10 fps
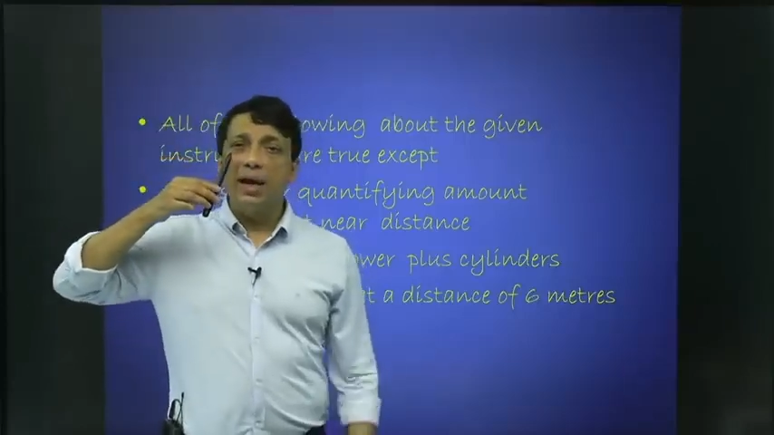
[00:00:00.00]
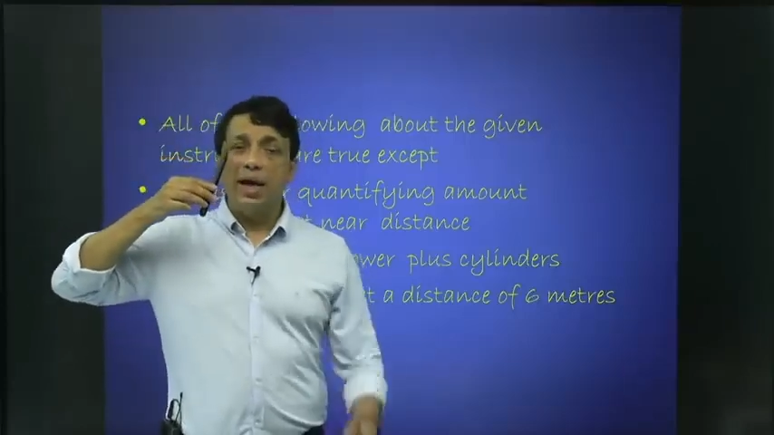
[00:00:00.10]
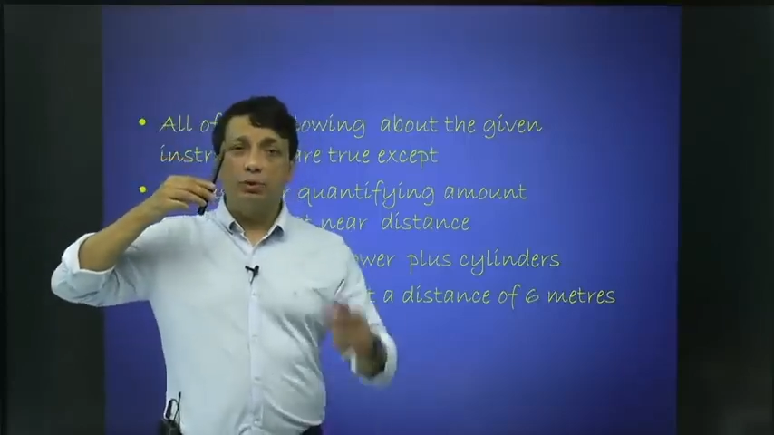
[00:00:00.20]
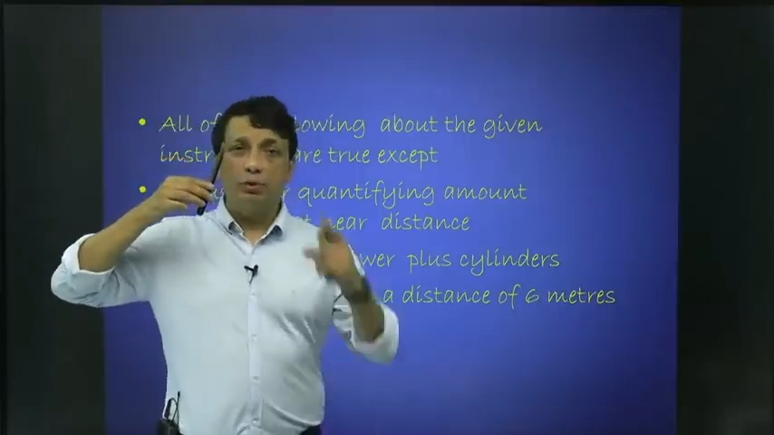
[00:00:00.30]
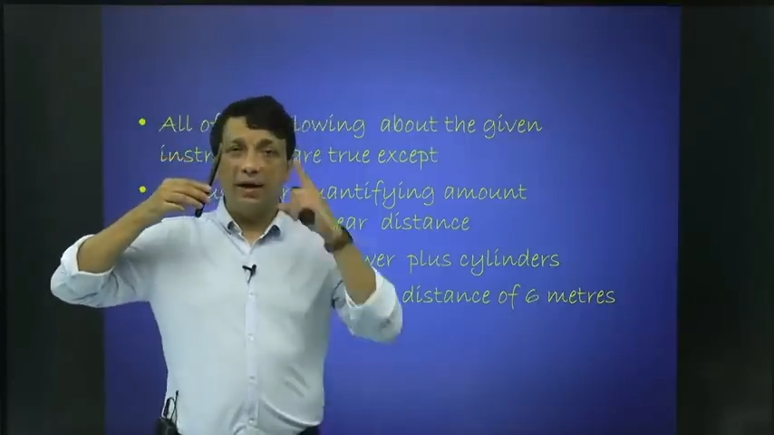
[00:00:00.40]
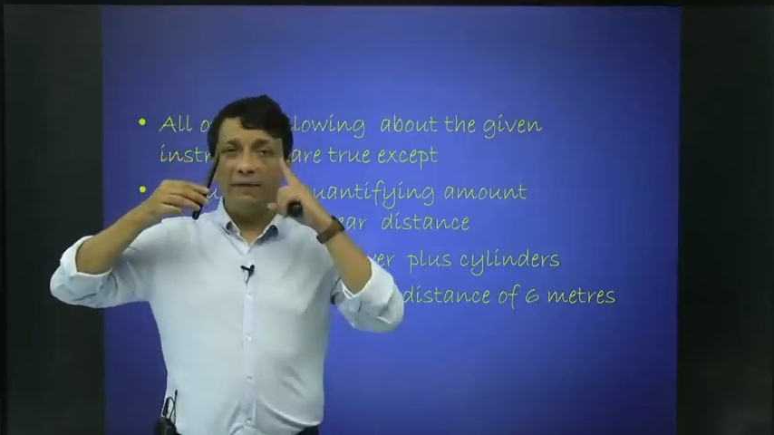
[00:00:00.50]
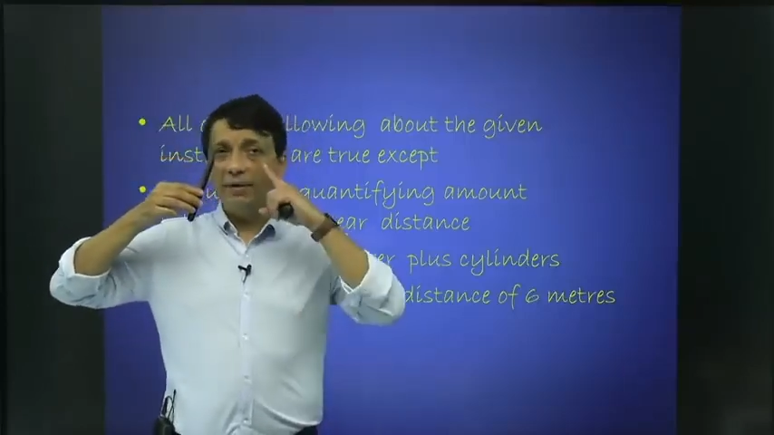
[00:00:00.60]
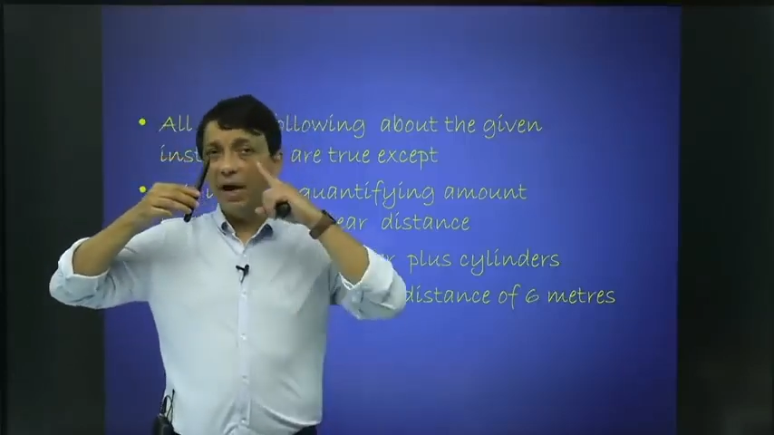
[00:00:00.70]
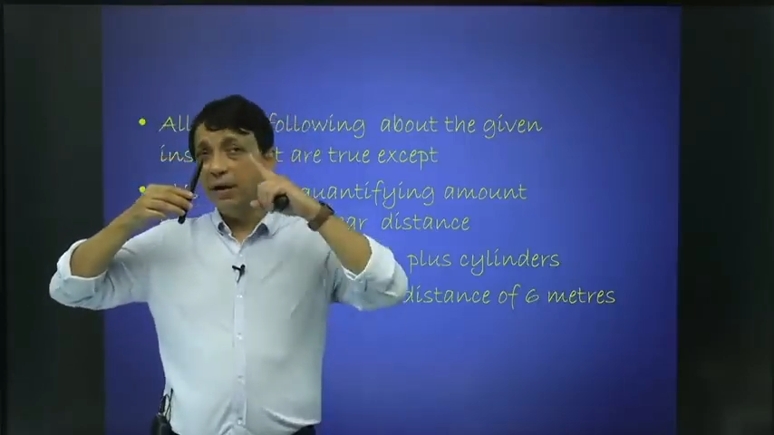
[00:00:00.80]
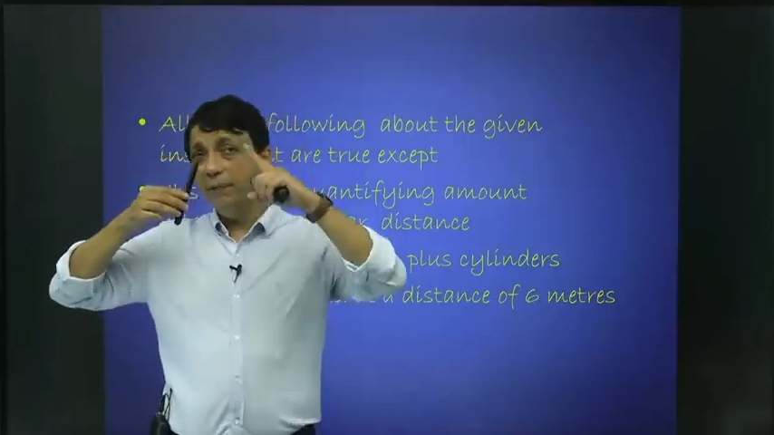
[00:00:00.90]
and through left
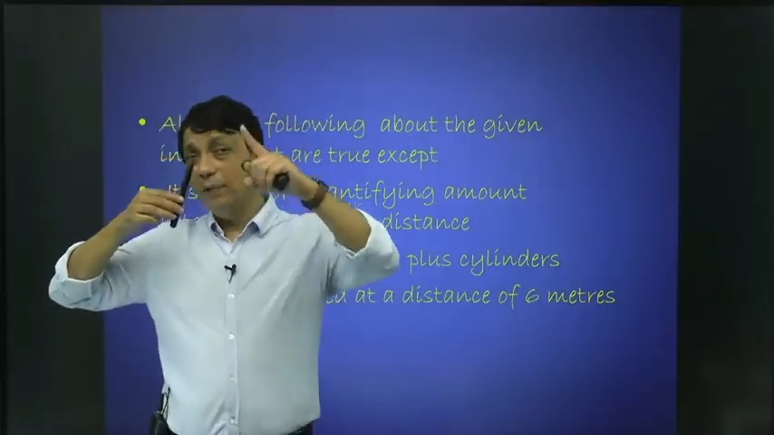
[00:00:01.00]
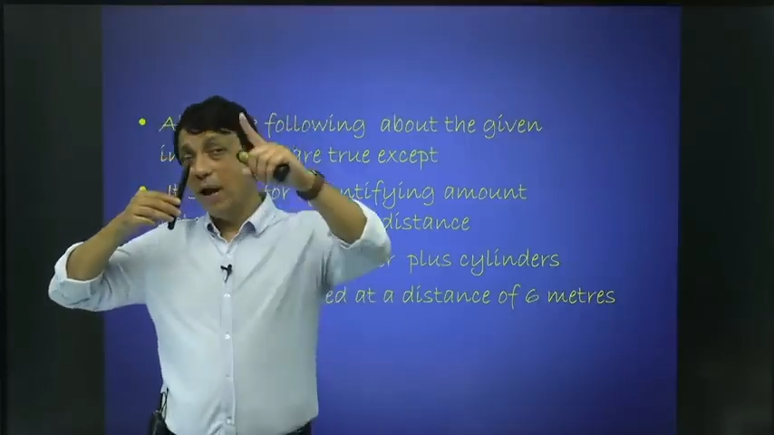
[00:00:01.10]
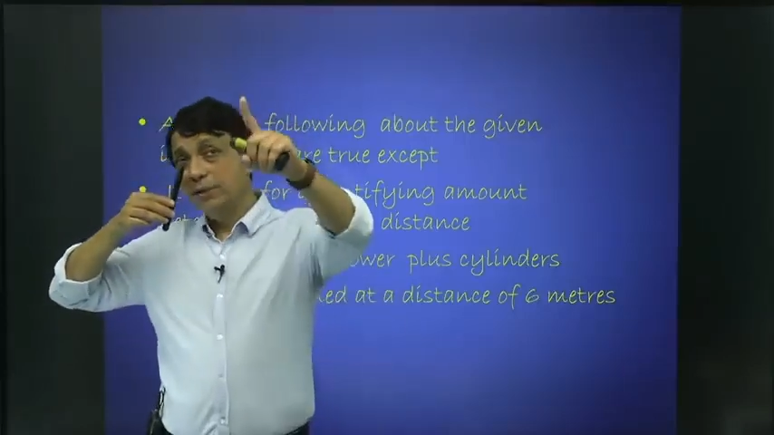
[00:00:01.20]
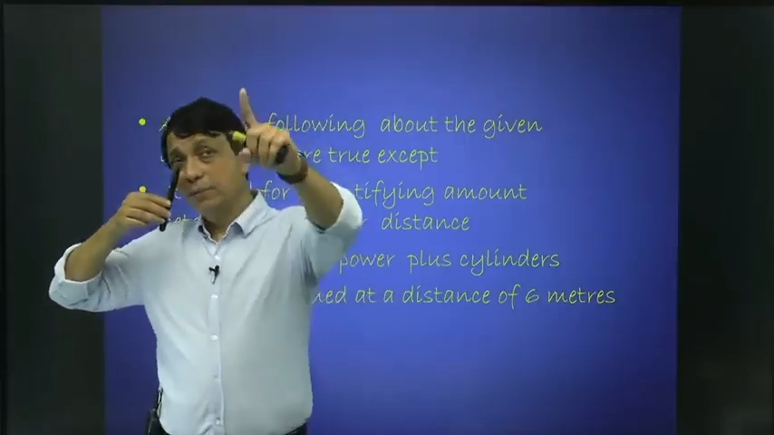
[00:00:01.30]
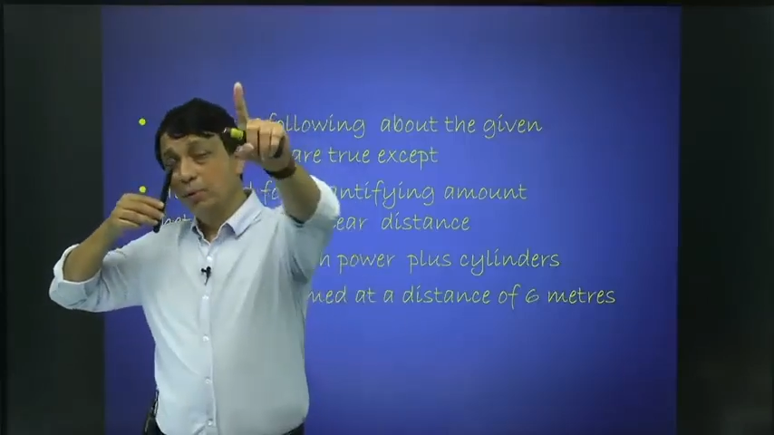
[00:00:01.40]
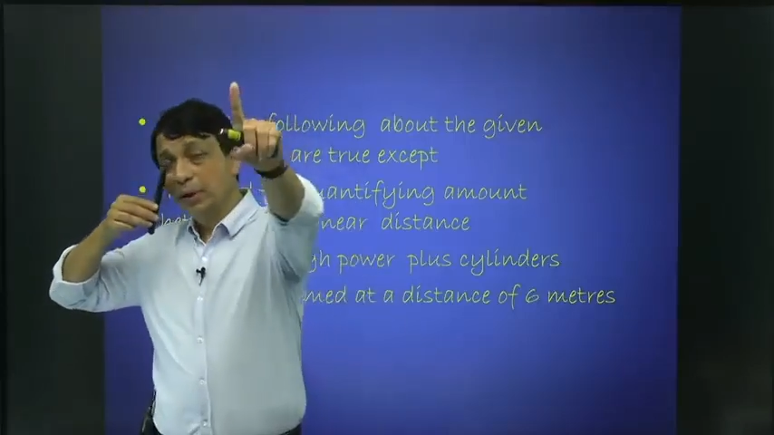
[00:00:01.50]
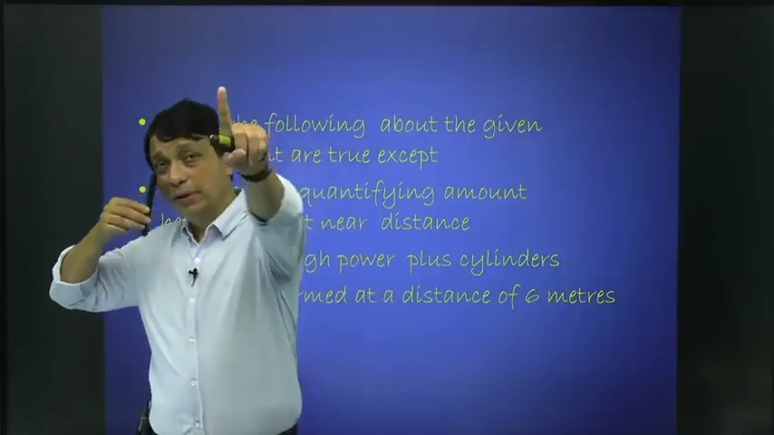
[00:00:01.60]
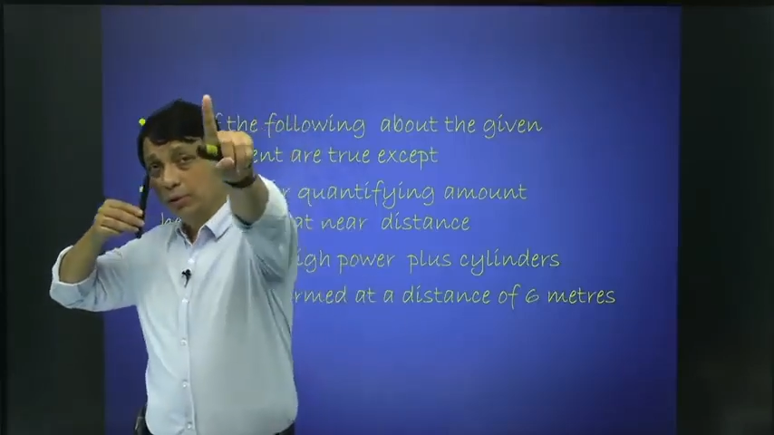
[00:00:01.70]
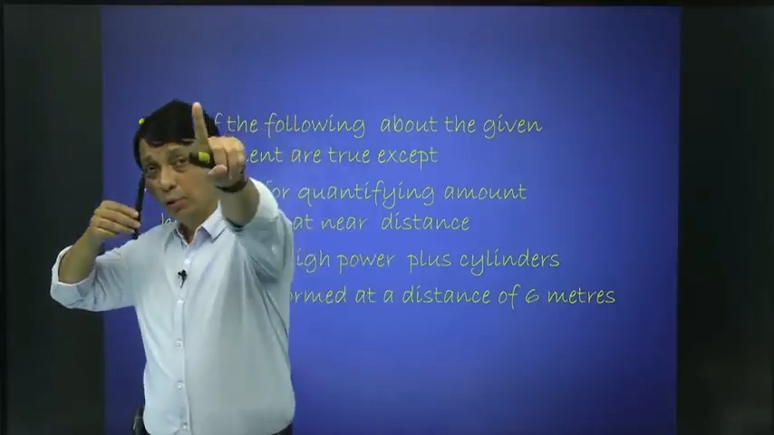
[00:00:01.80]
eye. We ask him to look at a